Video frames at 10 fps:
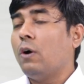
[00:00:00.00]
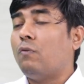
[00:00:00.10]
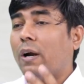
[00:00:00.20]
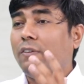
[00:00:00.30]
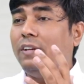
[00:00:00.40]

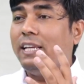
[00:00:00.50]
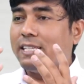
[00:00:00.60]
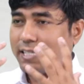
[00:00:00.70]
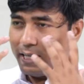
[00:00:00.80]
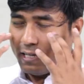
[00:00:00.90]
What we
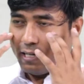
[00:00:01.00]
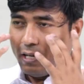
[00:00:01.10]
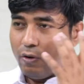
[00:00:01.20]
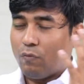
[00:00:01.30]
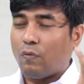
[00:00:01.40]
listen,
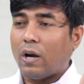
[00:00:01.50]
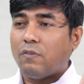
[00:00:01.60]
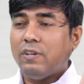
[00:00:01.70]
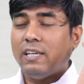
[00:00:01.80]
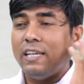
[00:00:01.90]
what
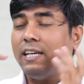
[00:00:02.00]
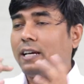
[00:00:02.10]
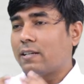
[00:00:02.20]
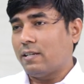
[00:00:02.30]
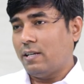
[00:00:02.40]
we
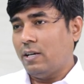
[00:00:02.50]
hear,